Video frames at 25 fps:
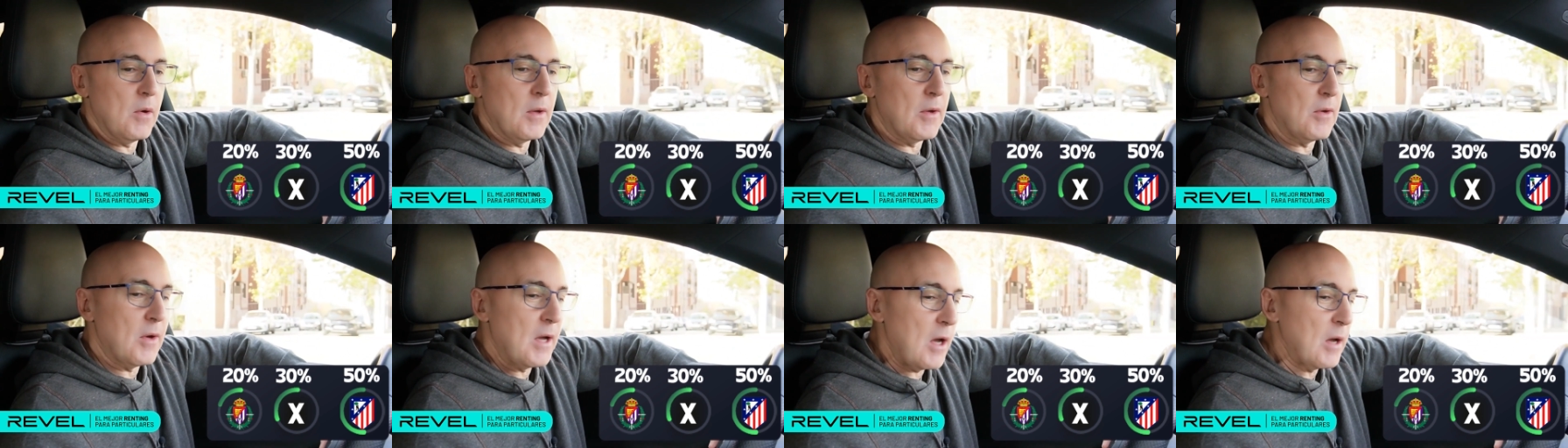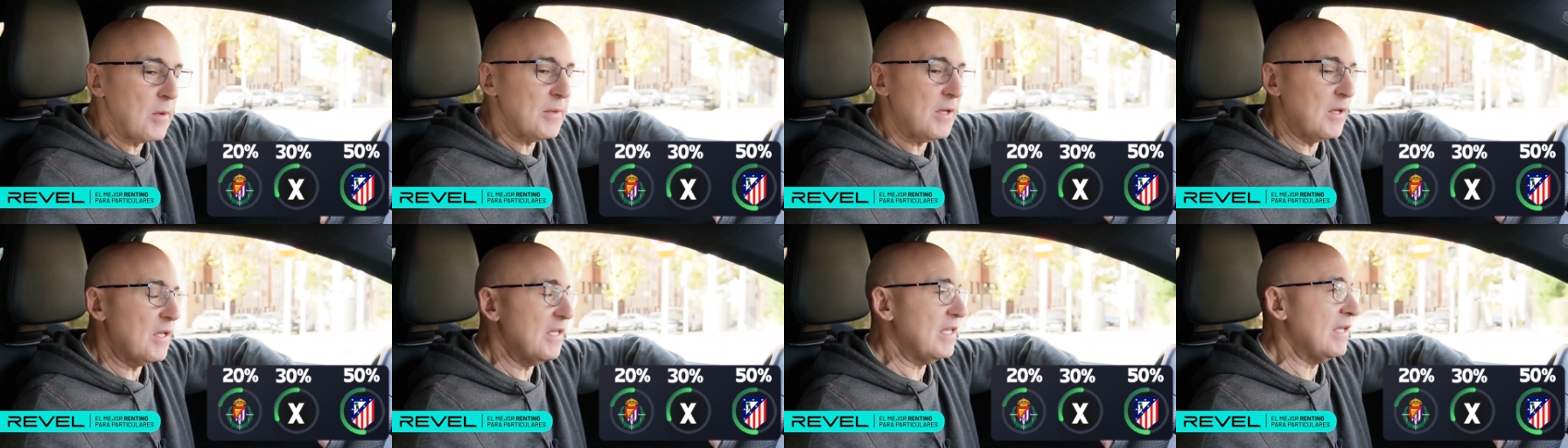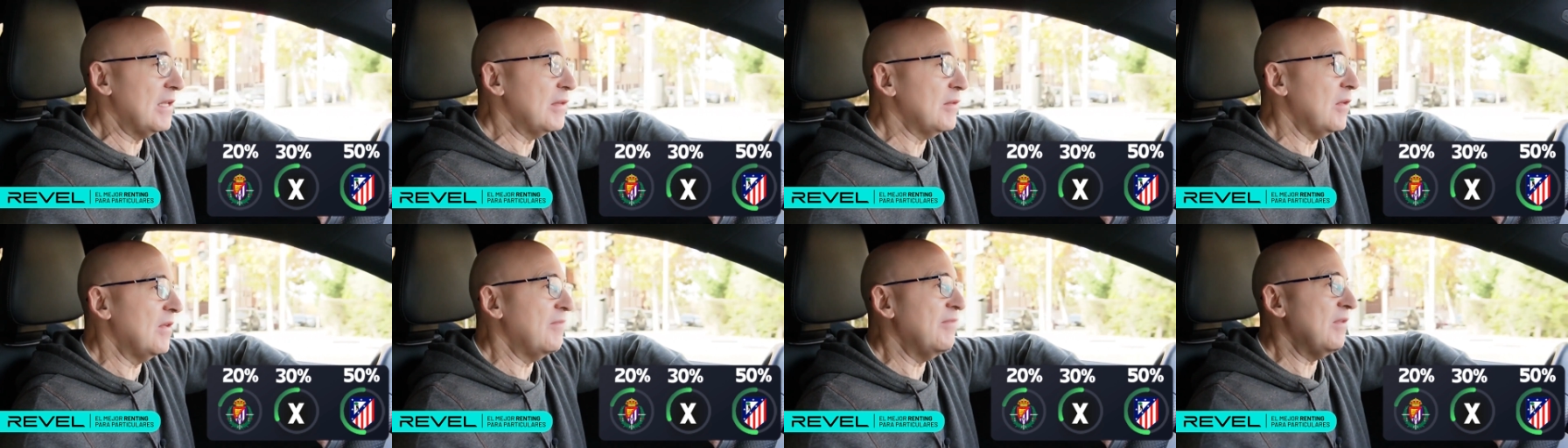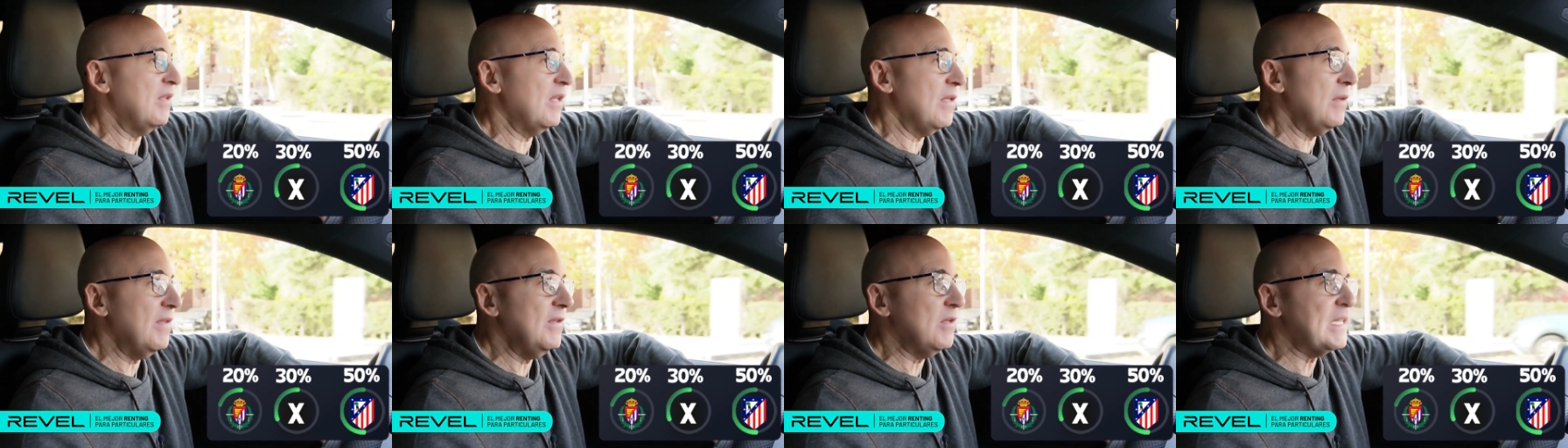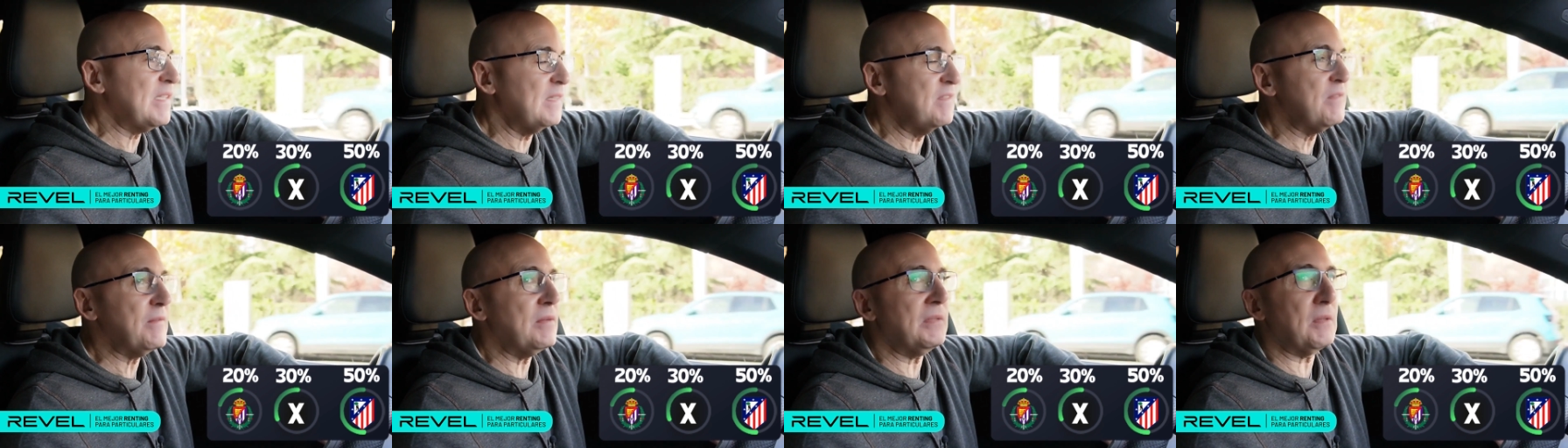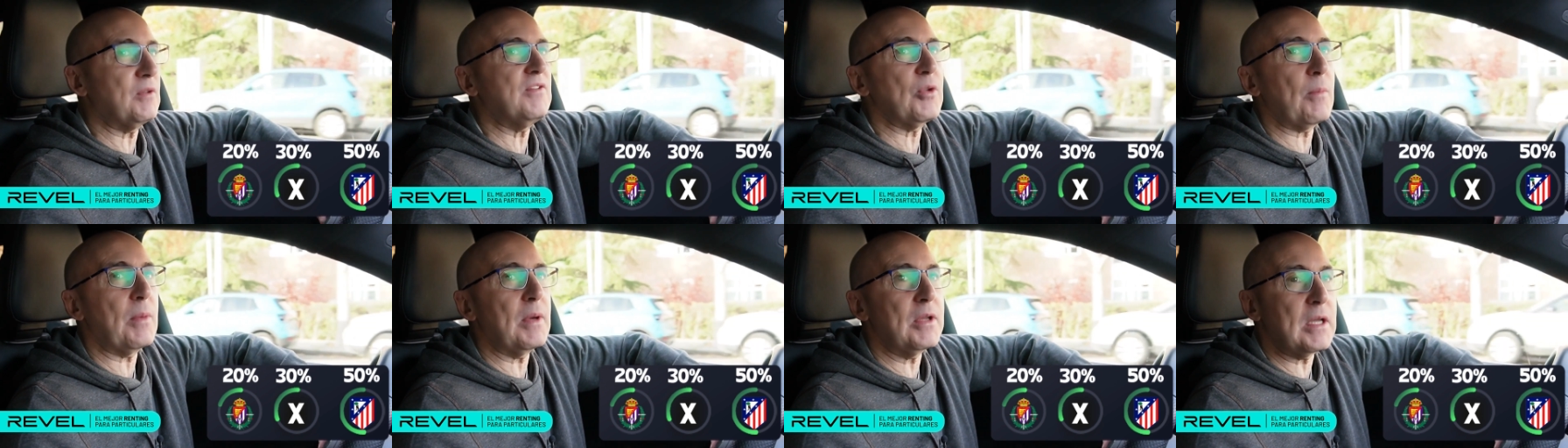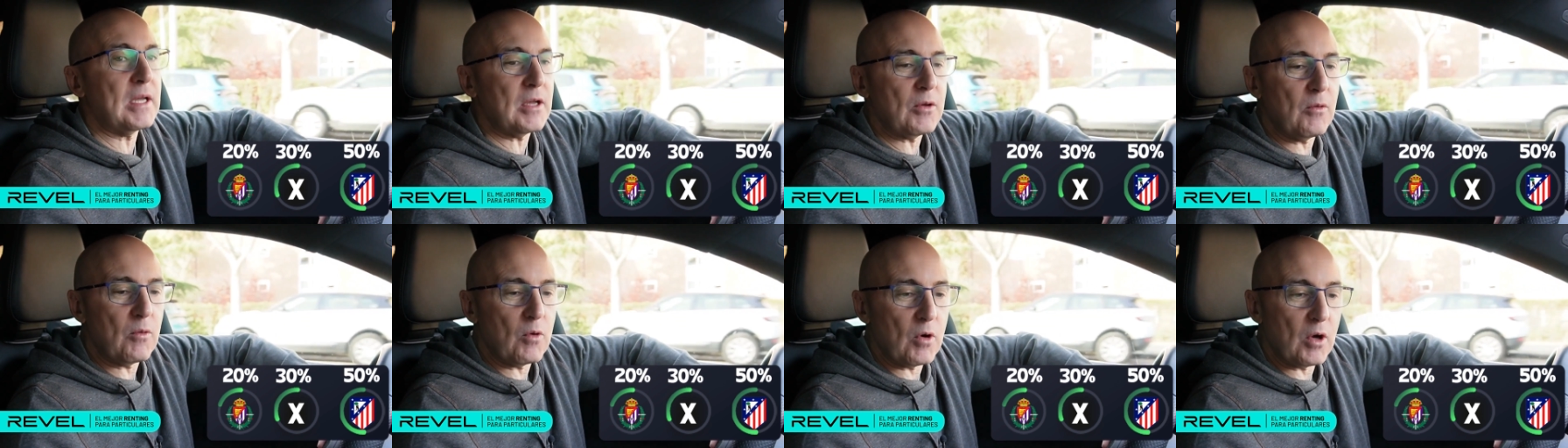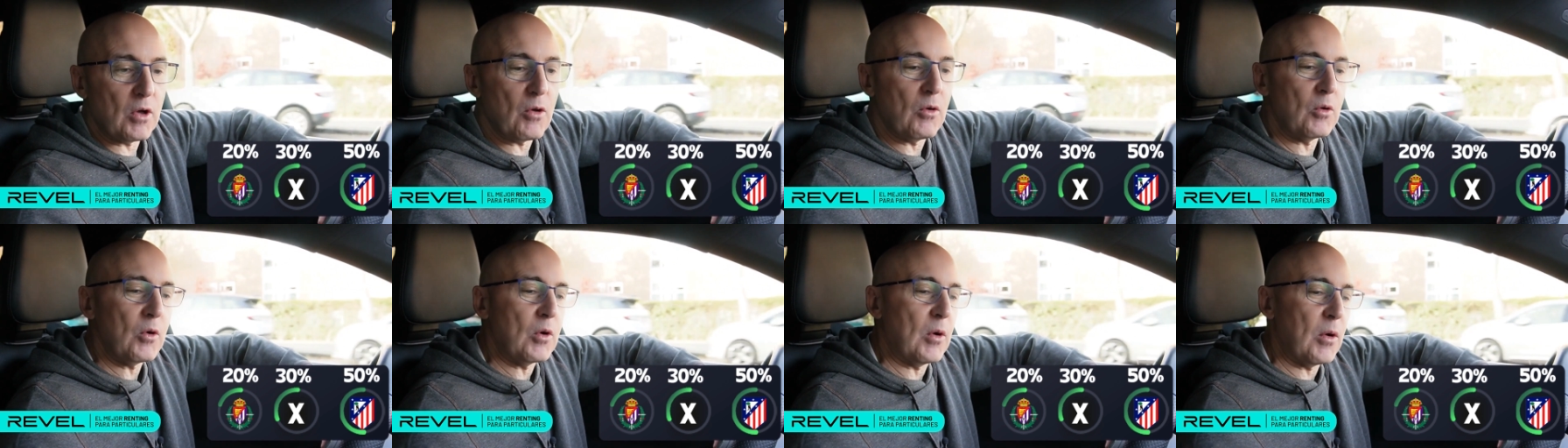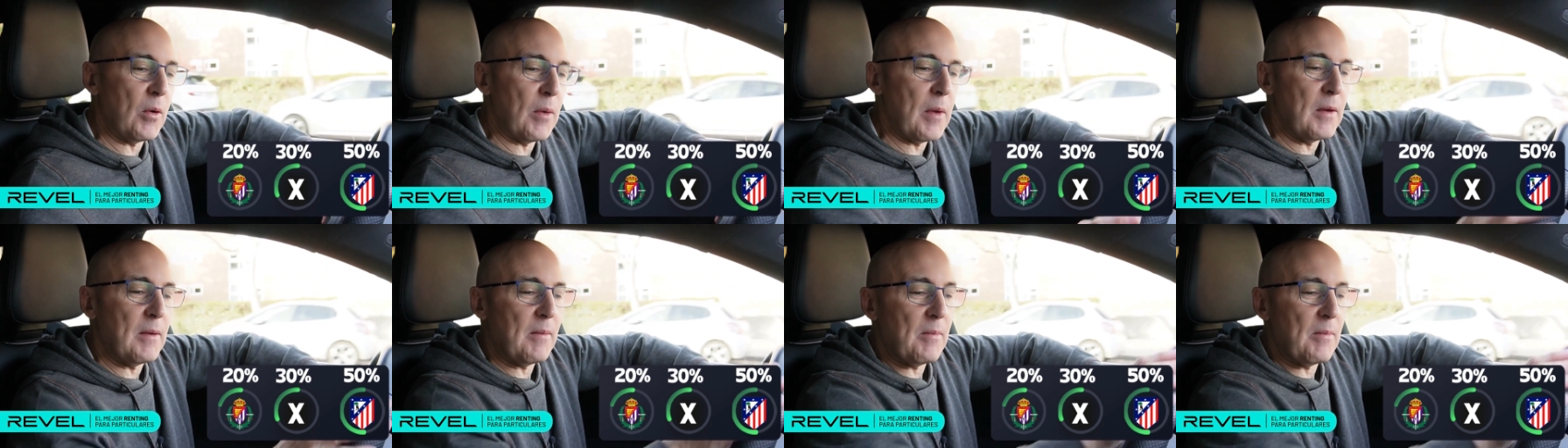20% for Valladolid, 30% for a draw,